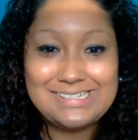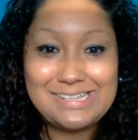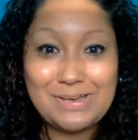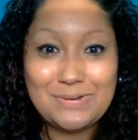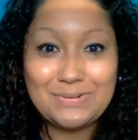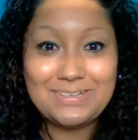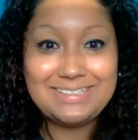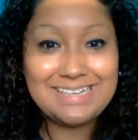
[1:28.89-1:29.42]

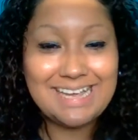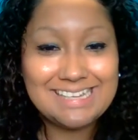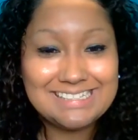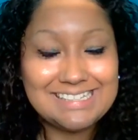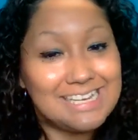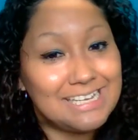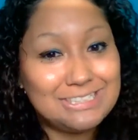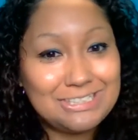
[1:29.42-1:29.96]
So,
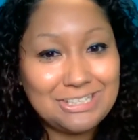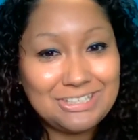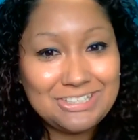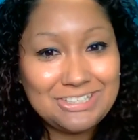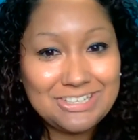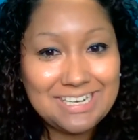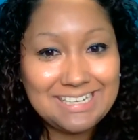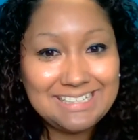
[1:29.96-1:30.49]
yes, share
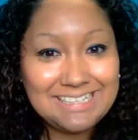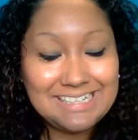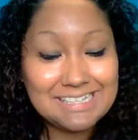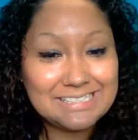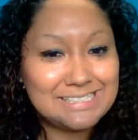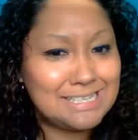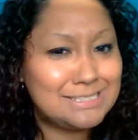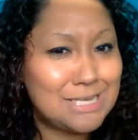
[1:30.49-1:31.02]
your ideas.